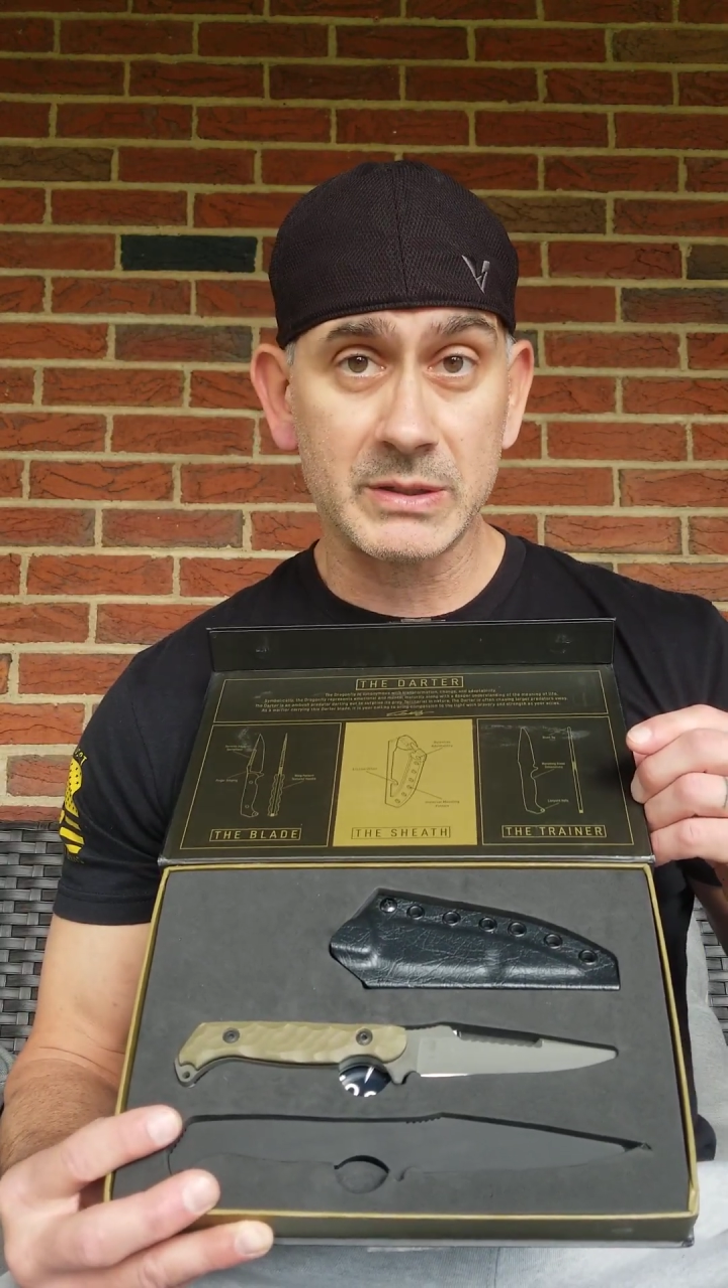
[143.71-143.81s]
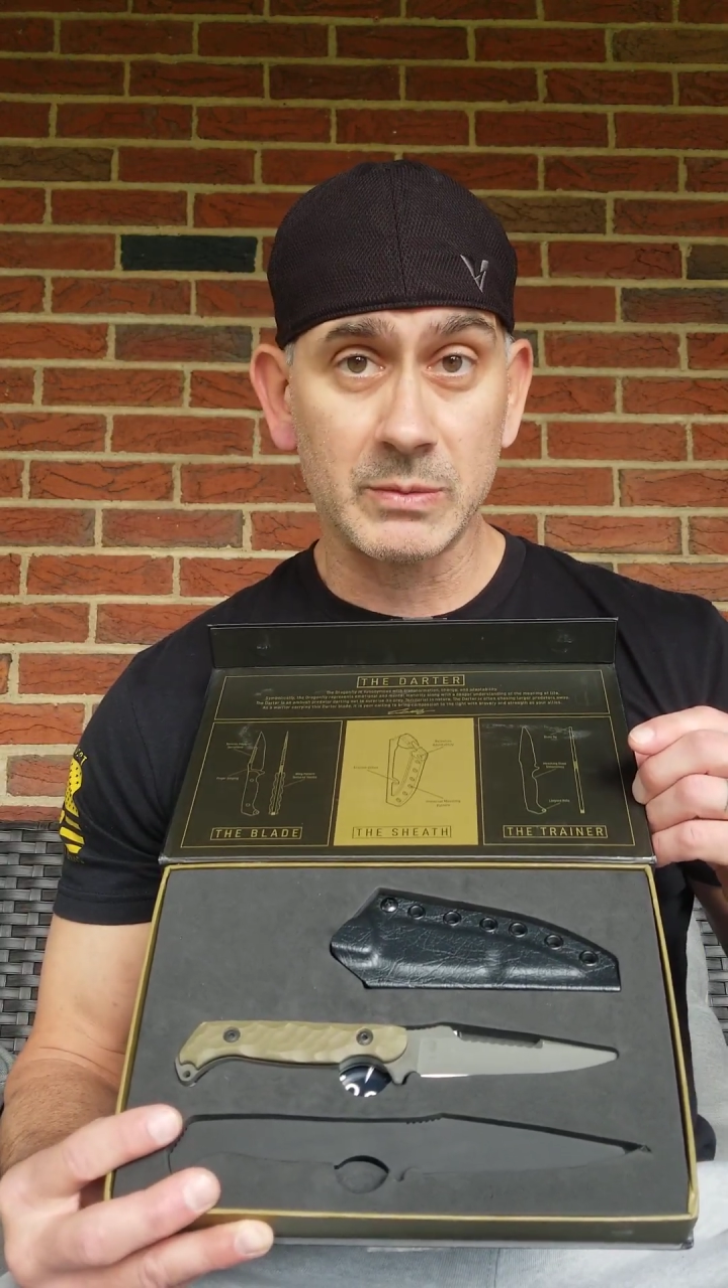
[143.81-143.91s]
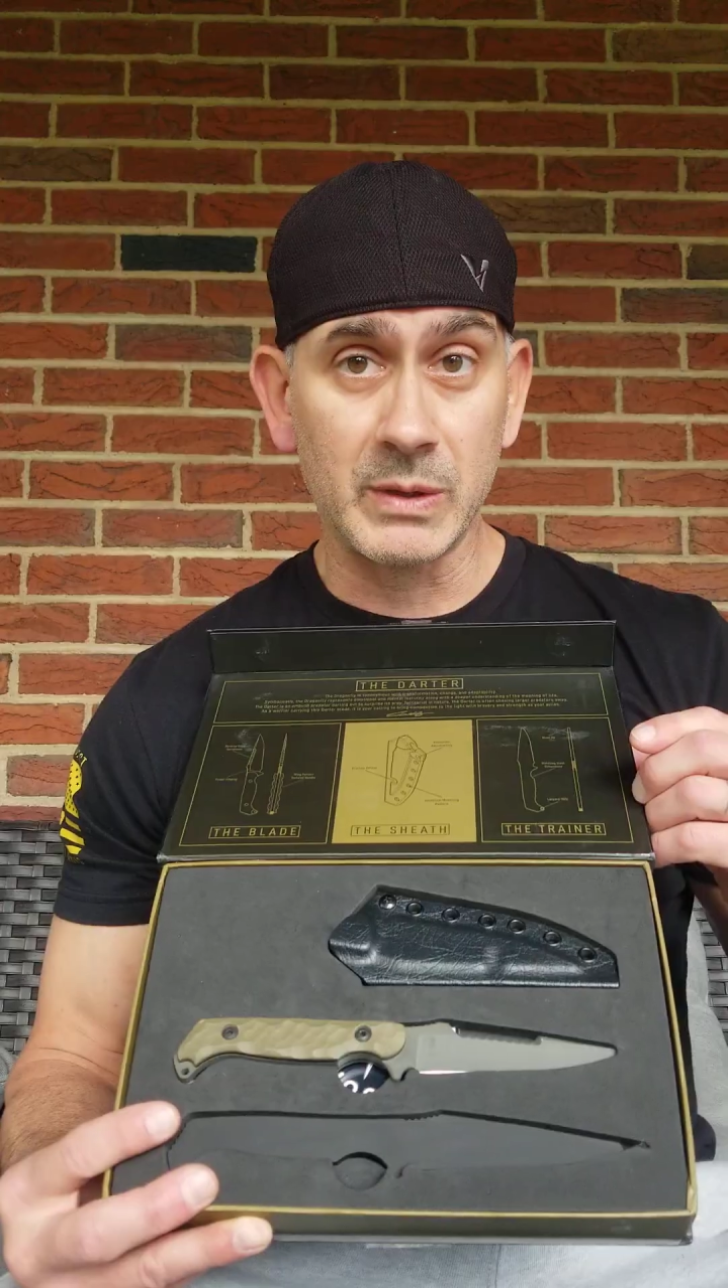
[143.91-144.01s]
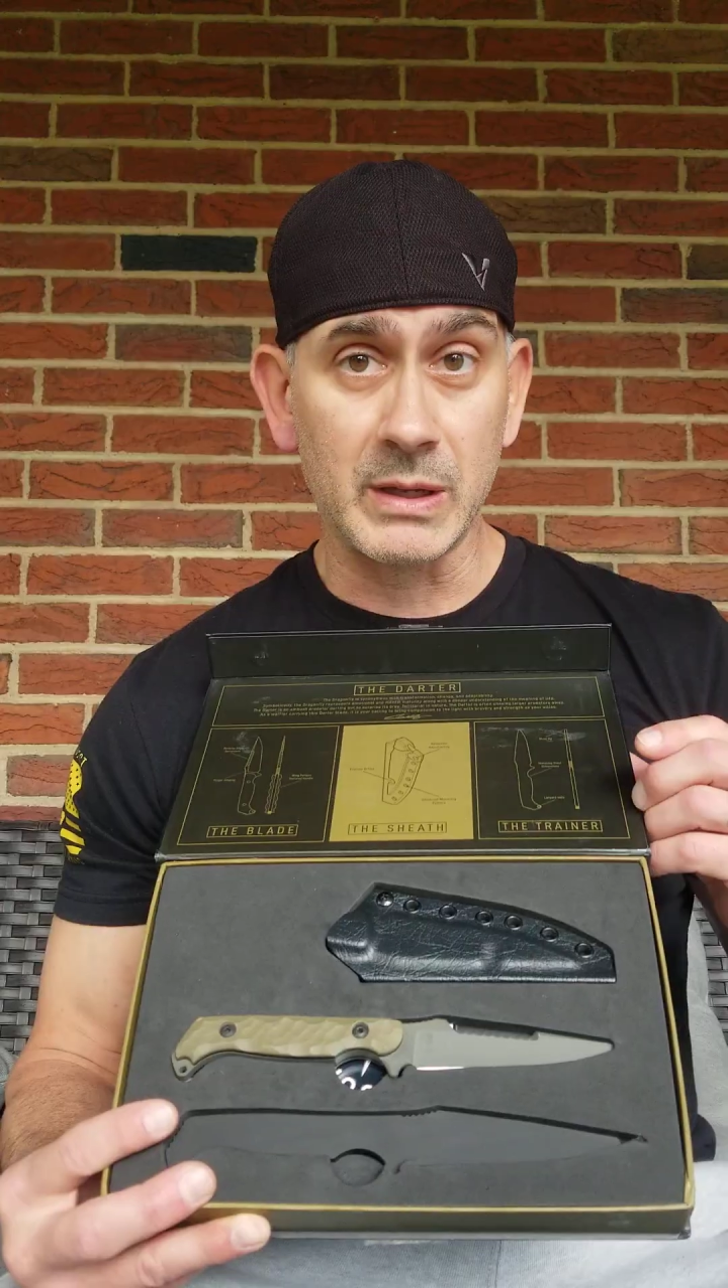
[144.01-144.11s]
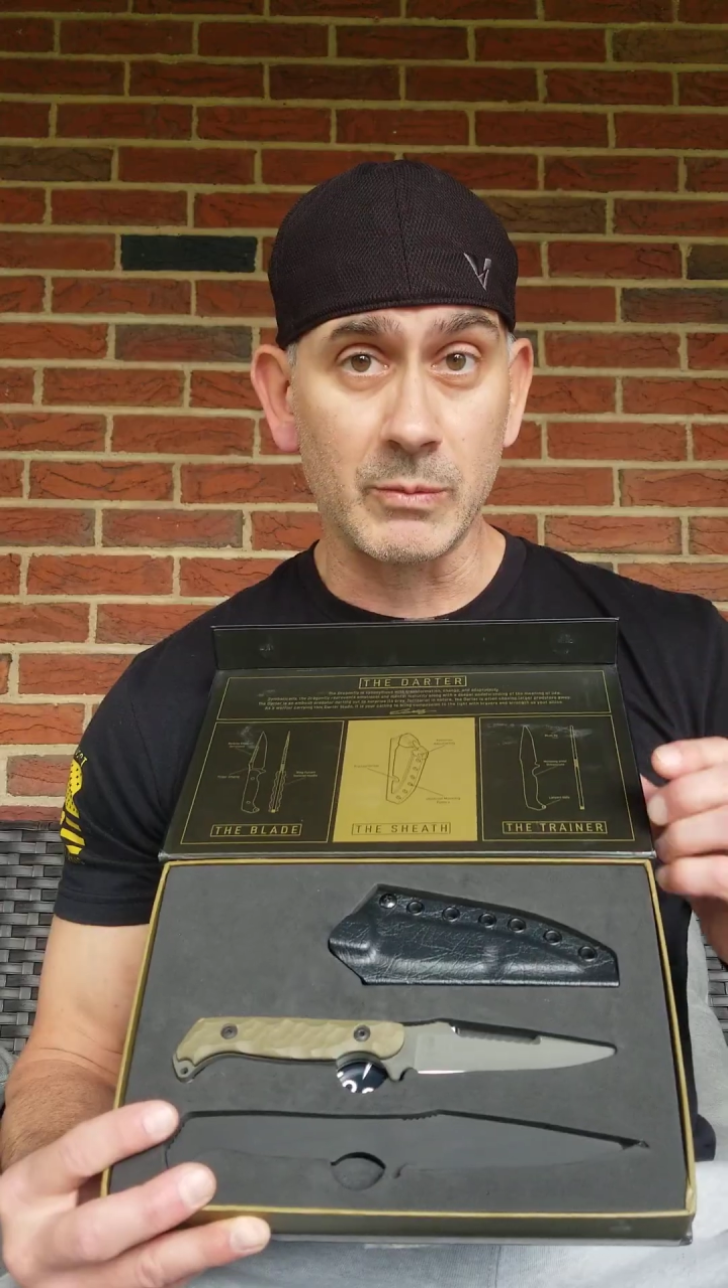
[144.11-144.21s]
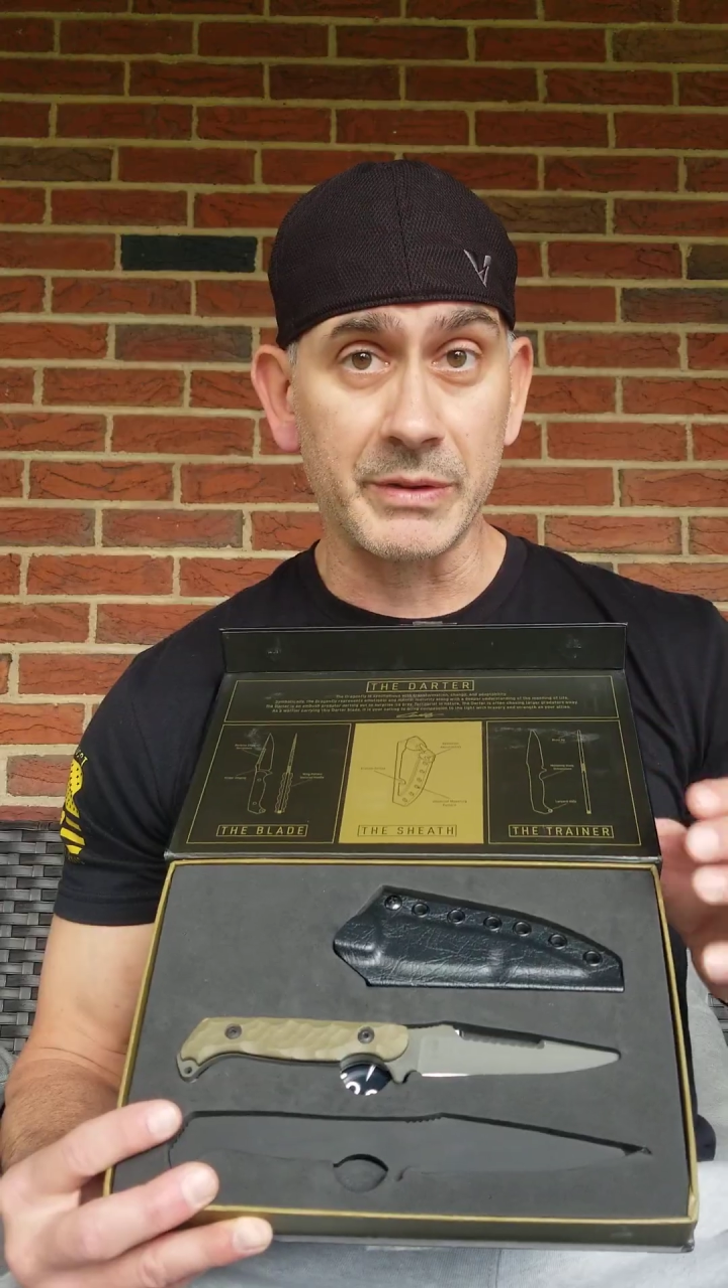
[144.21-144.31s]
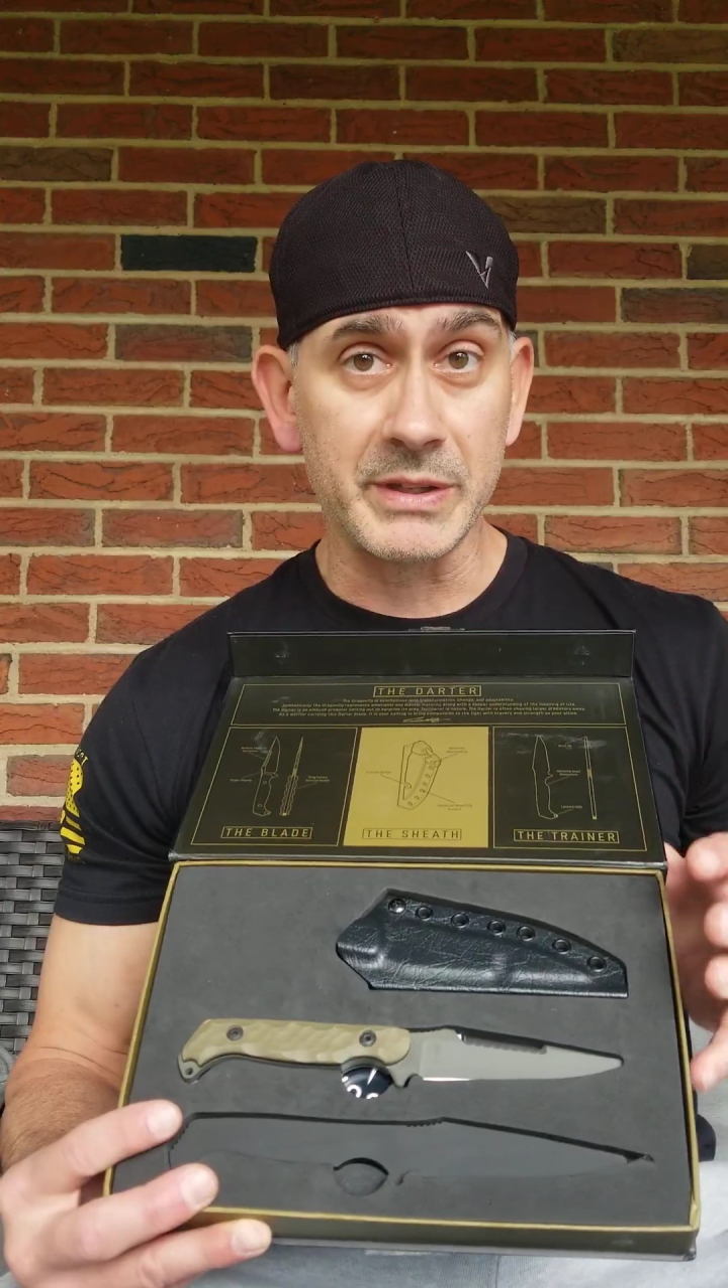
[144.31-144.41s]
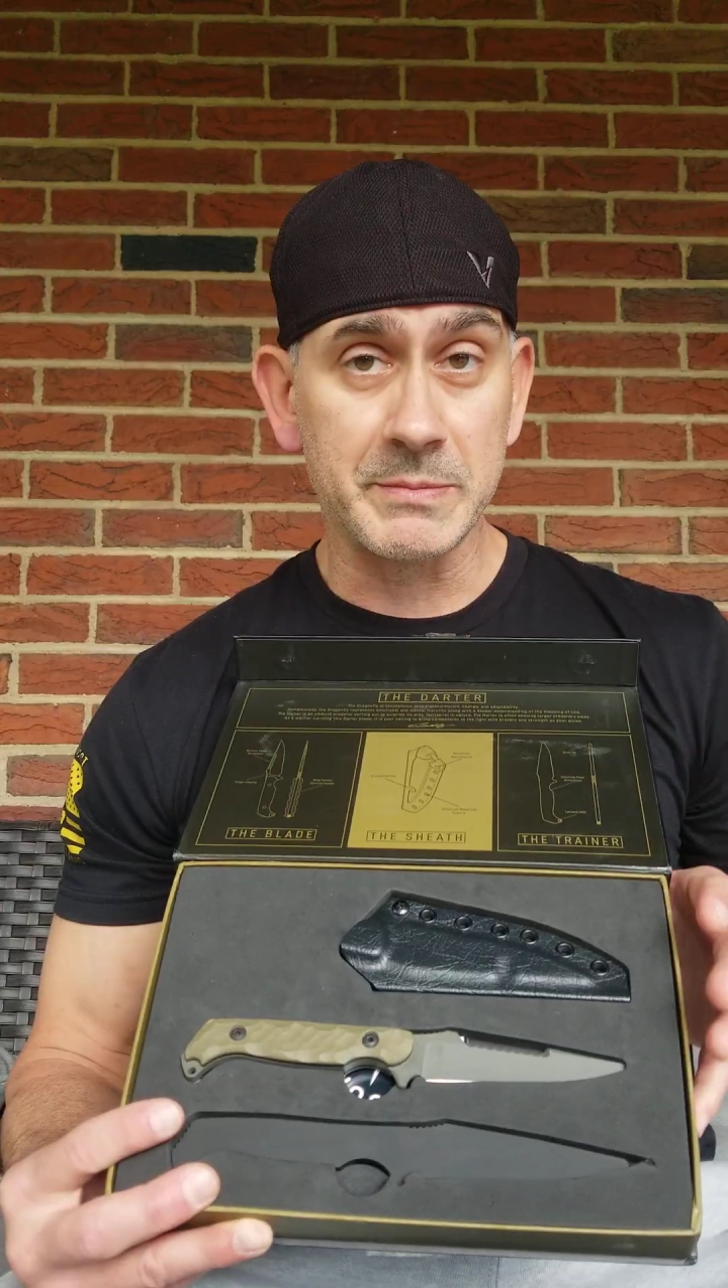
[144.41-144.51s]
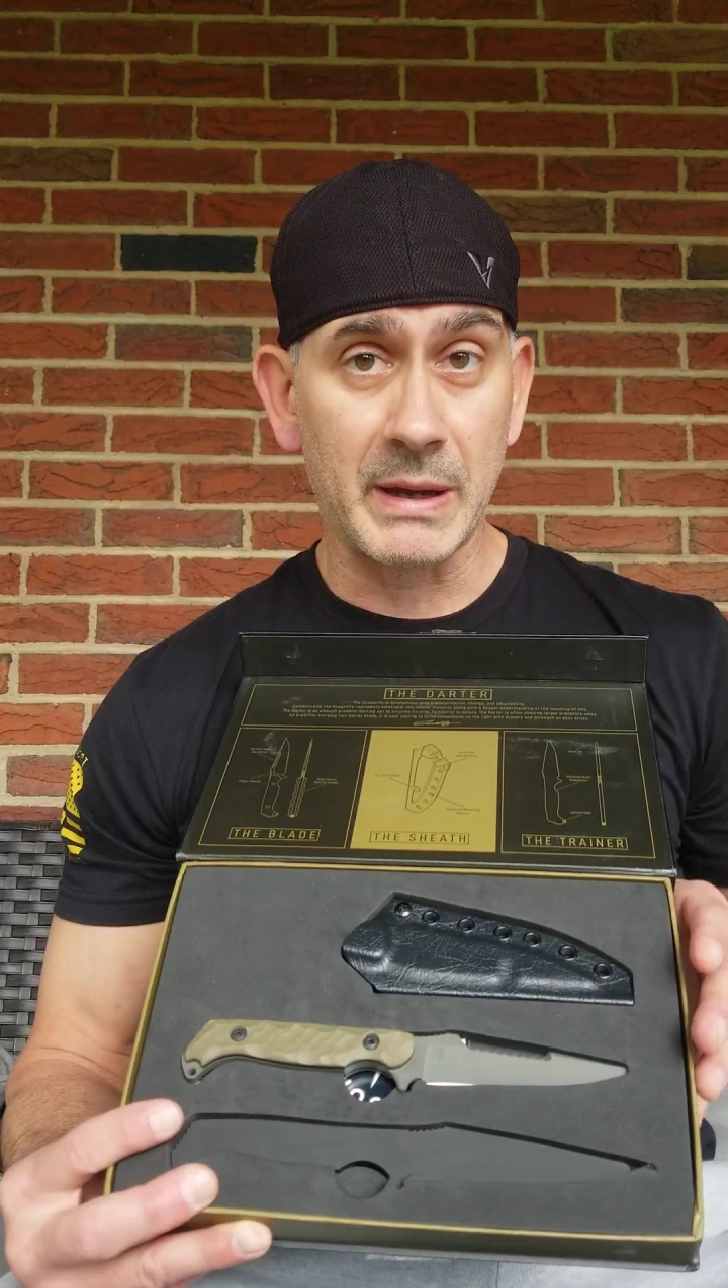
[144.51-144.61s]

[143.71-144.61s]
sweet with this